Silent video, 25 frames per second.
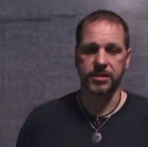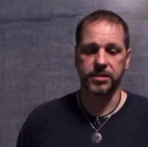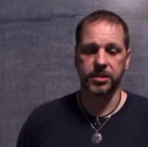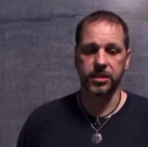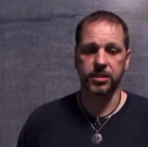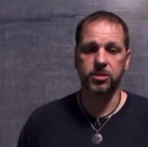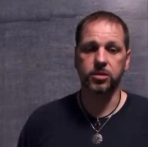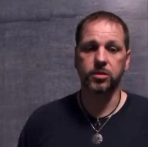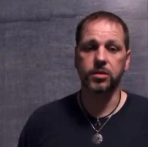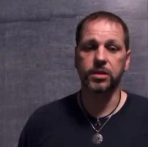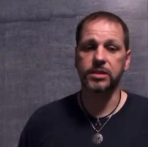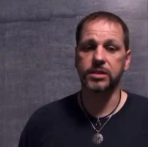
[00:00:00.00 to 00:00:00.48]
A
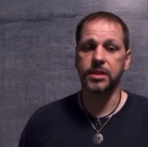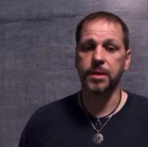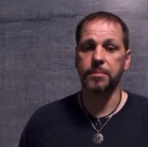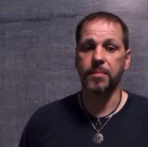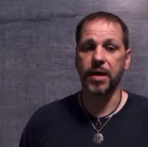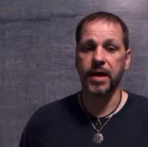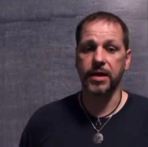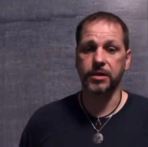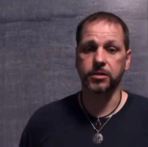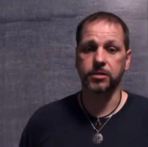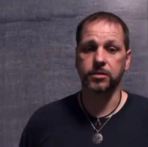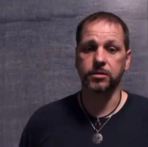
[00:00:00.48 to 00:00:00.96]
sigil is a
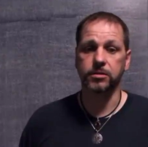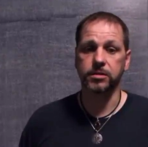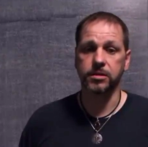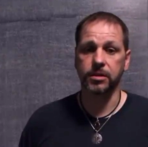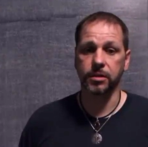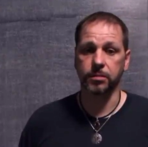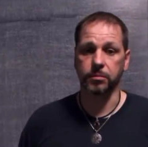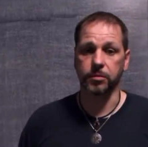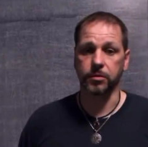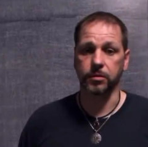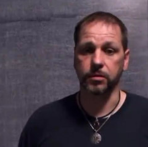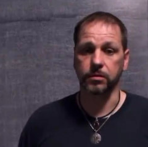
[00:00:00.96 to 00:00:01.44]
magical
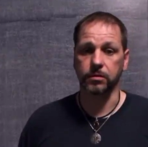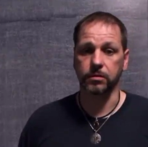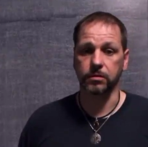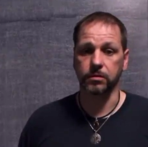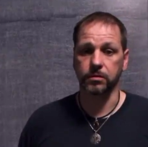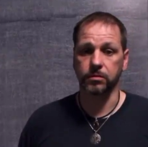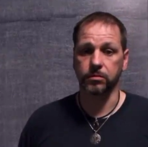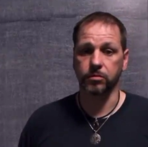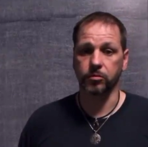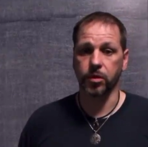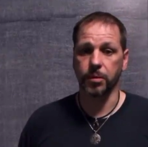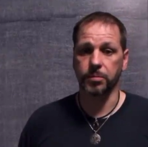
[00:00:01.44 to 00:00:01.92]
symbol
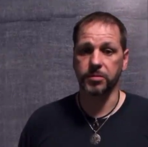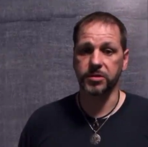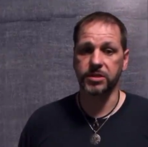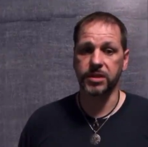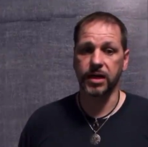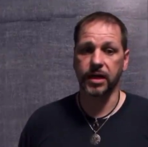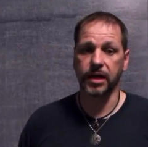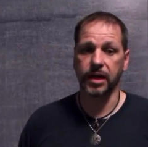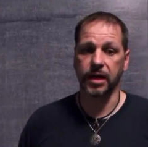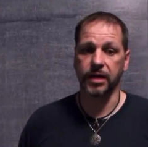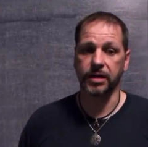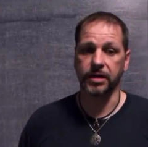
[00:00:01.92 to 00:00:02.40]

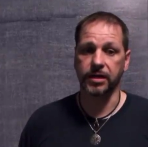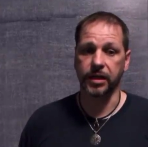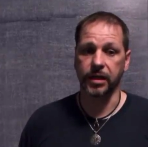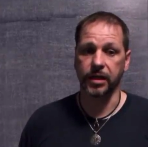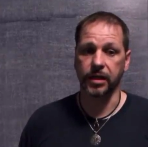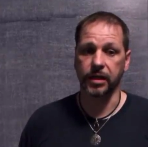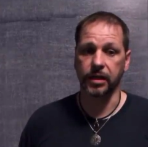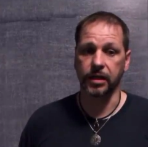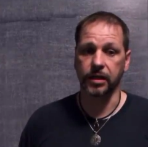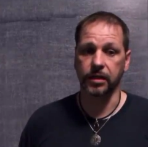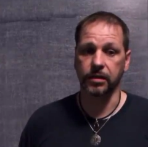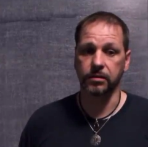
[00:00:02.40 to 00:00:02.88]
representing a
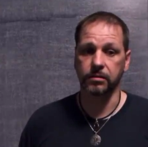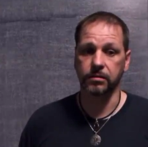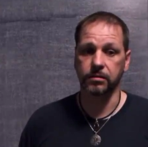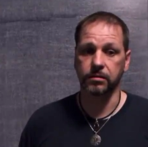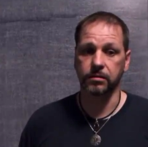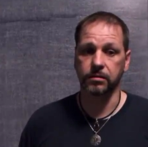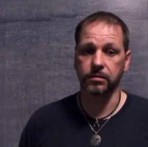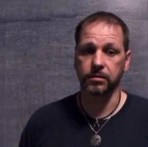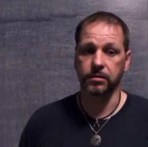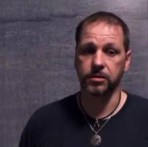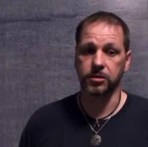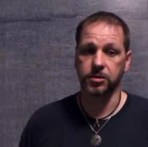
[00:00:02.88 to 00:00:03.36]
deity,
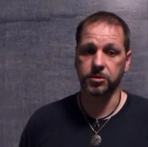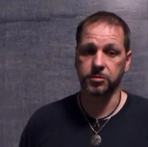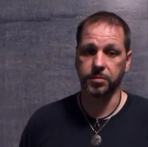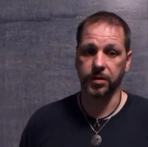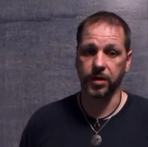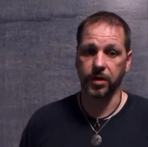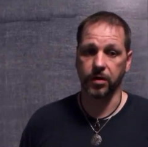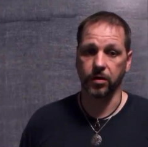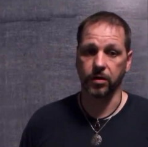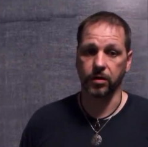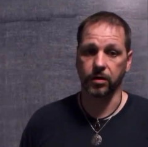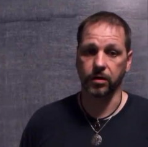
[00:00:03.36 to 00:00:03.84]

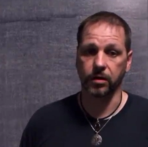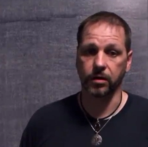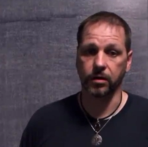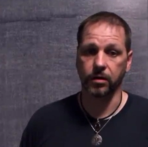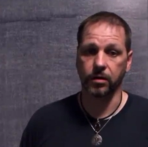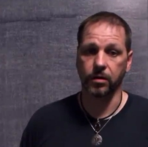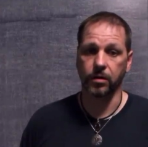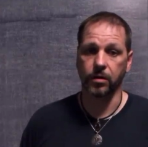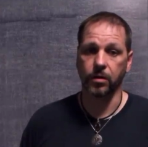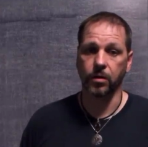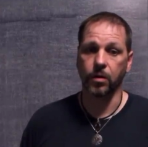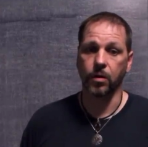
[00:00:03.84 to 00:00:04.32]
spirit,
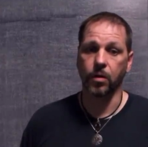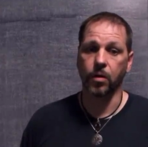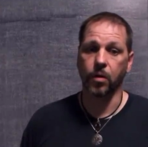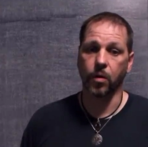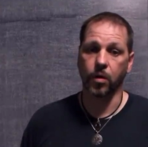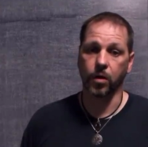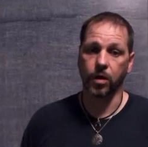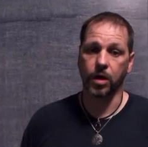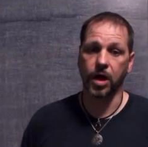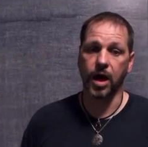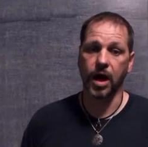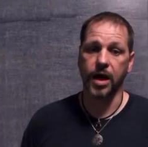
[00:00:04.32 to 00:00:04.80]

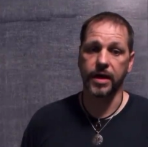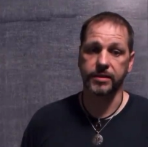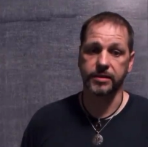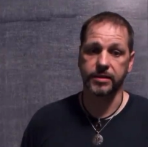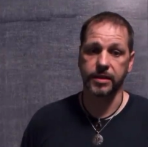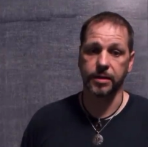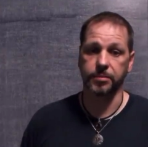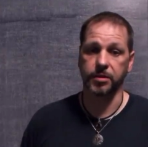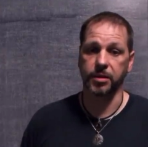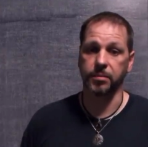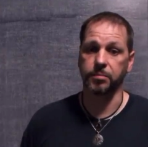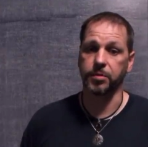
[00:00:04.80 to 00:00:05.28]
or
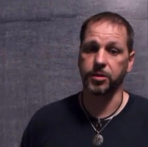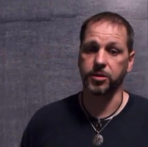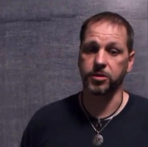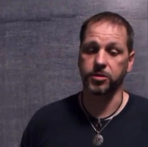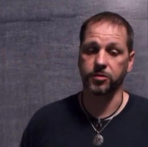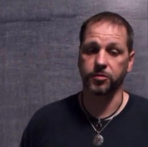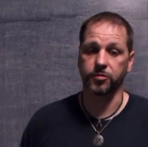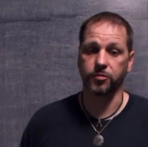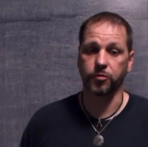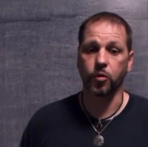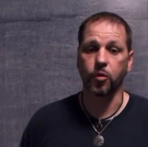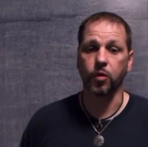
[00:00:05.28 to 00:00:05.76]
concept in
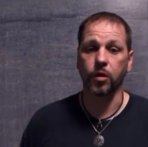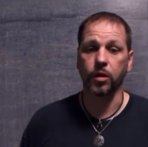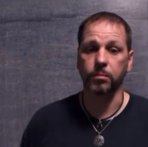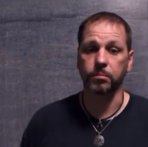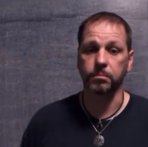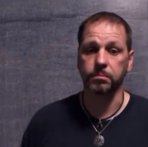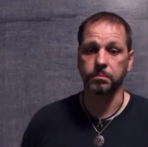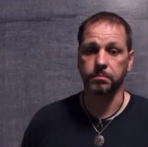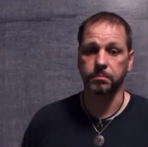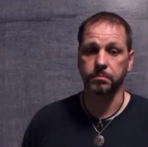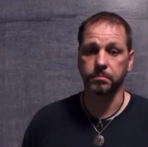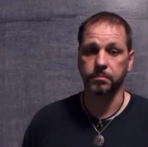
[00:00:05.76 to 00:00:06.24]
picture
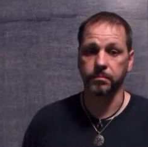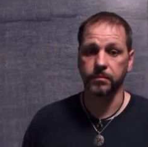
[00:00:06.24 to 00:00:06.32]
form.